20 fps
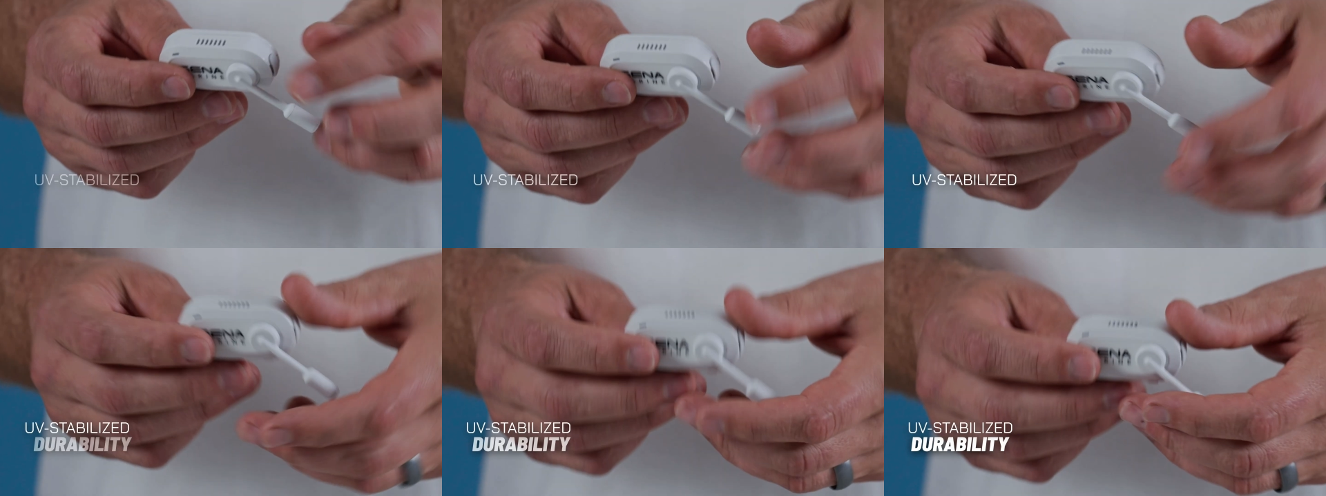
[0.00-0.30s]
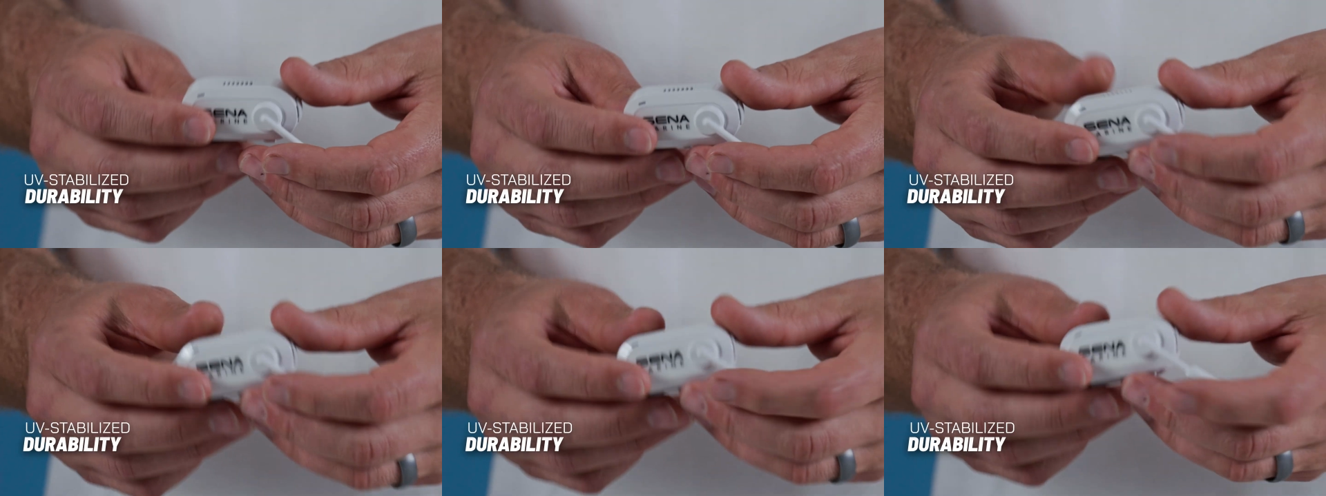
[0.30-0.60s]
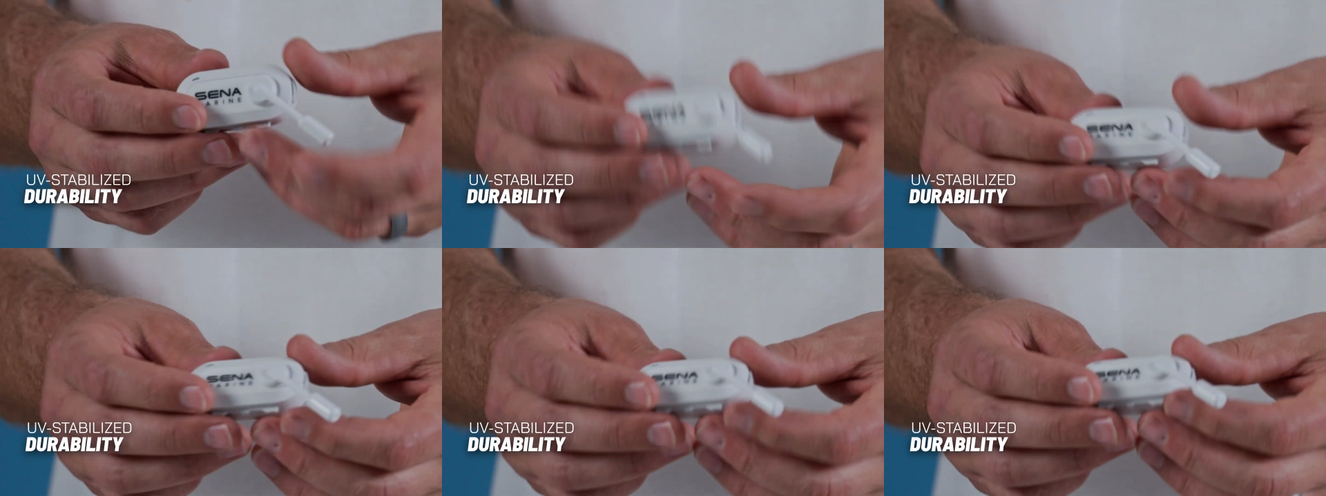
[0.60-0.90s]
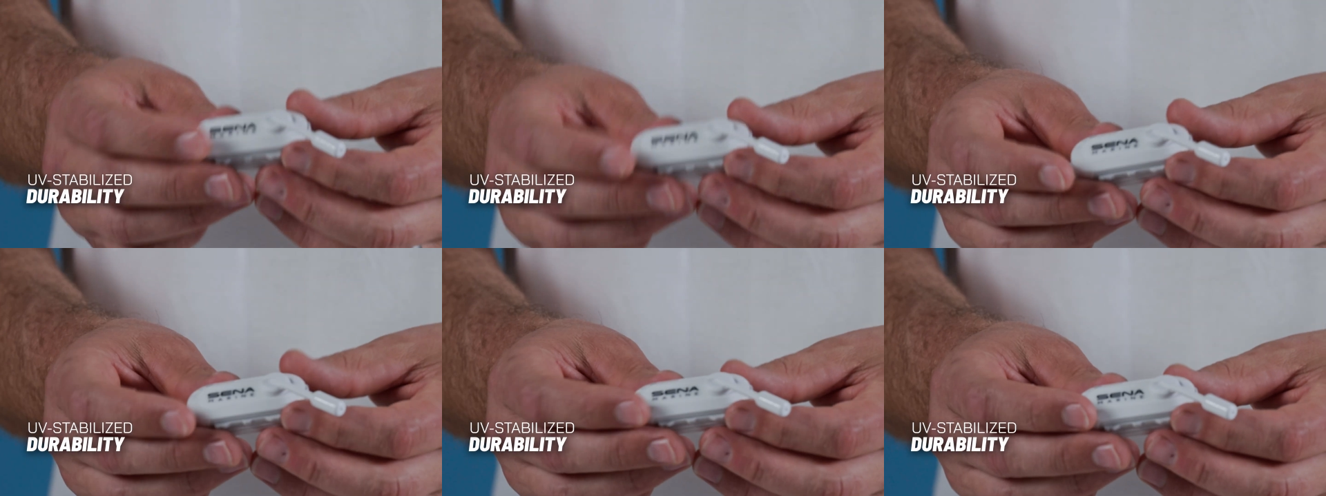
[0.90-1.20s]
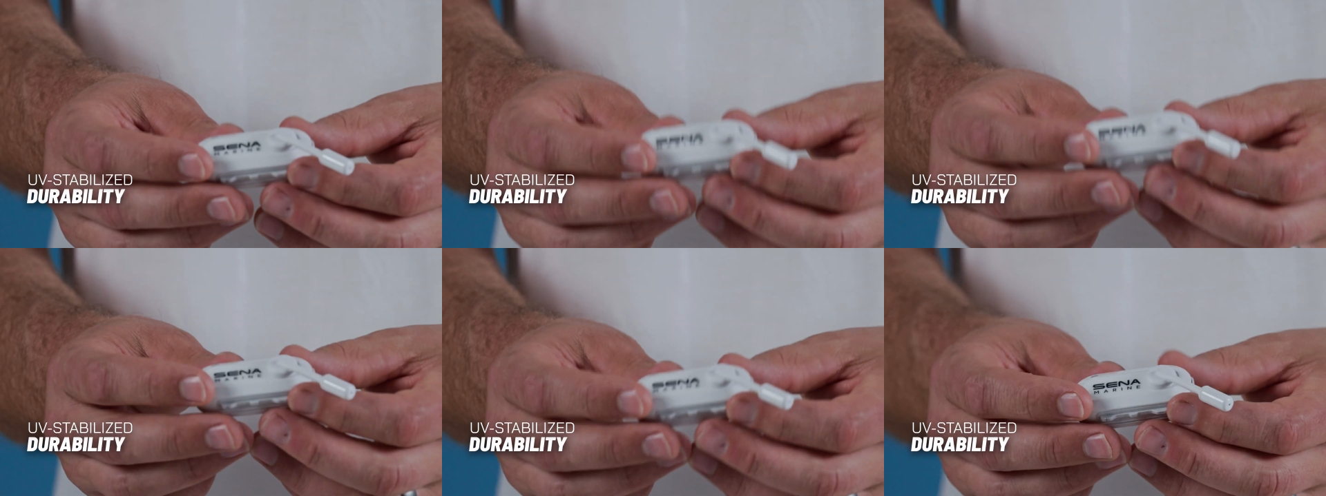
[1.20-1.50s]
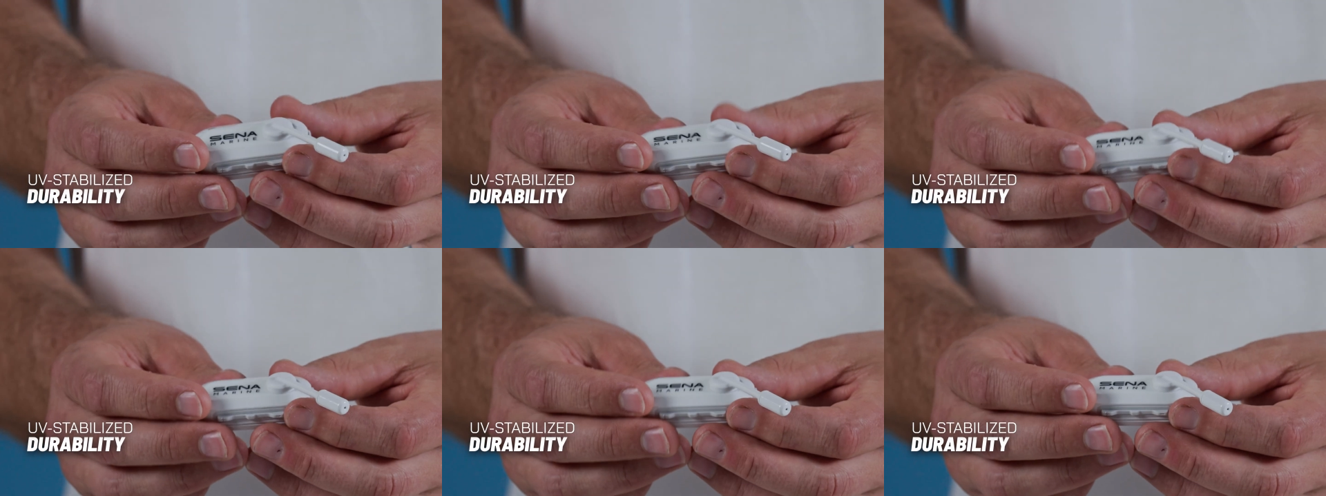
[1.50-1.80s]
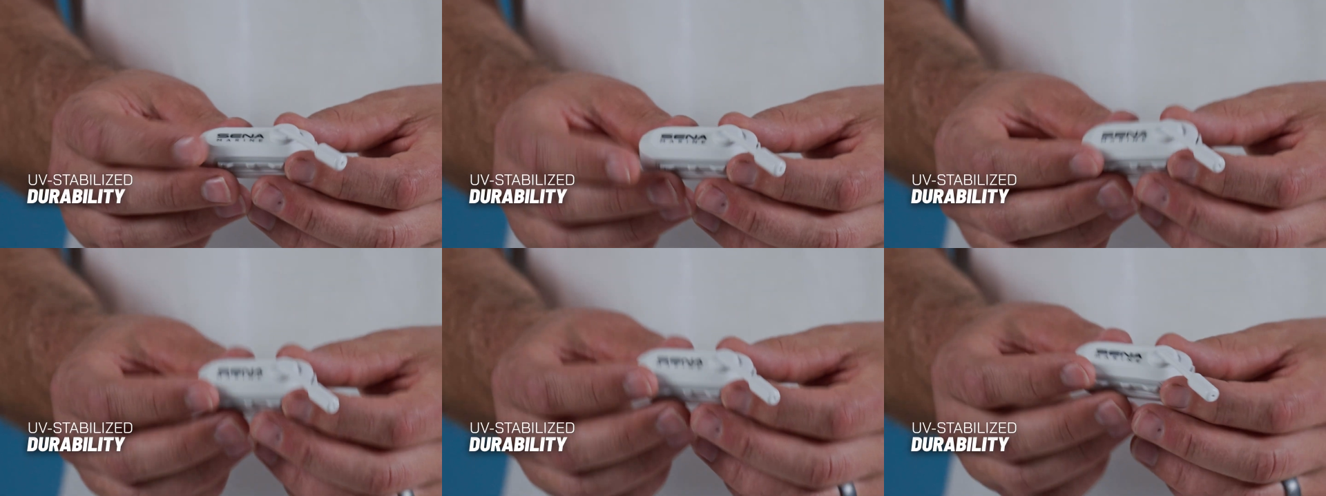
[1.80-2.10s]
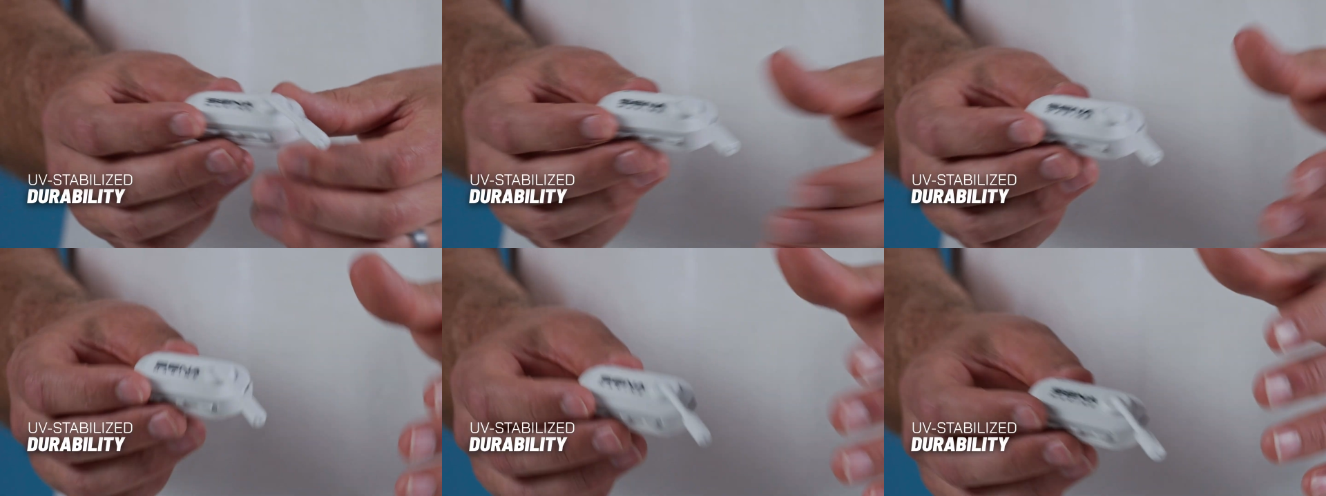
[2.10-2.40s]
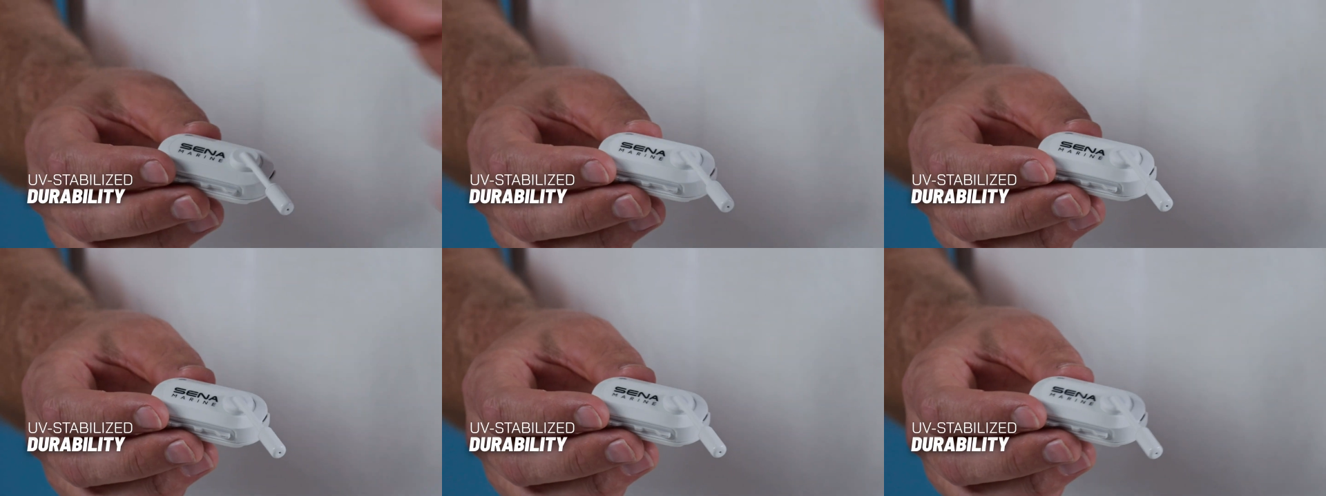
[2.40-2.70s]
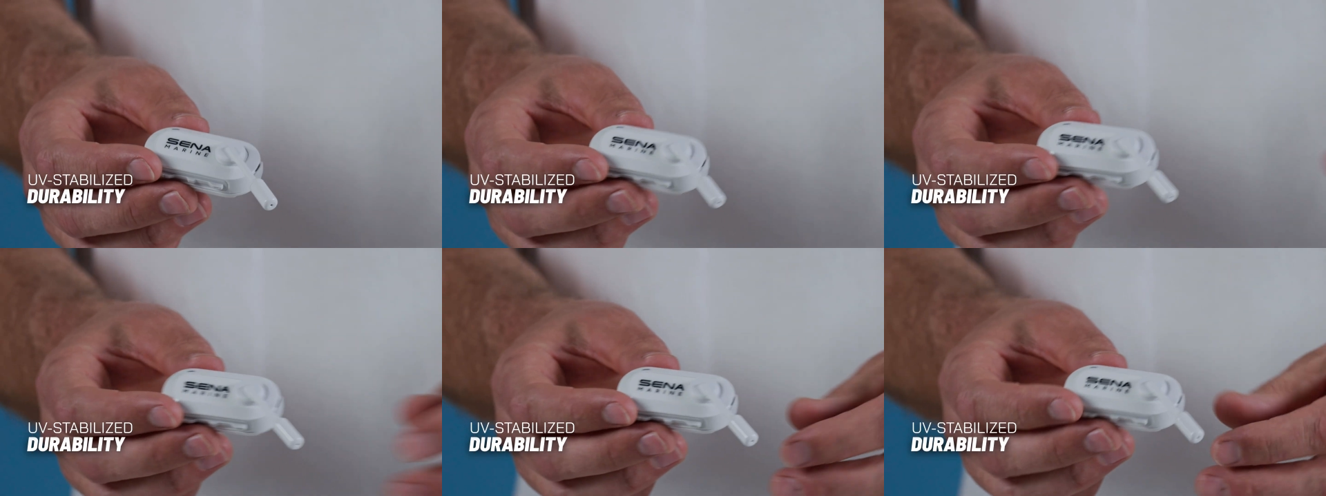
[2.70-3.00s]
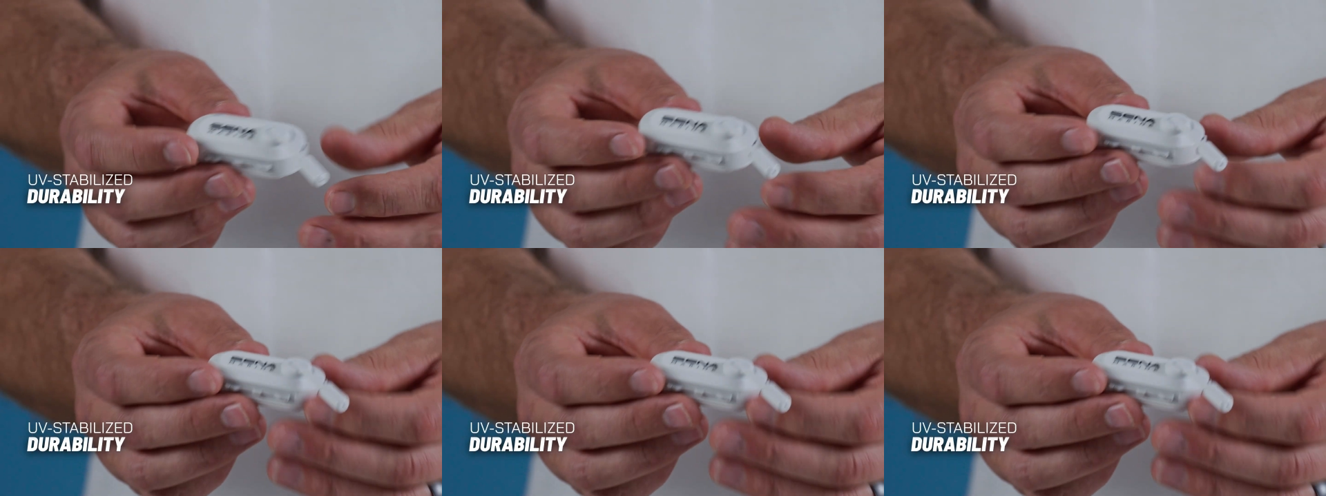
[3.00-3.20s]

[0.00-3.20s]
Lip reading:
Nobody's mouth can be seen.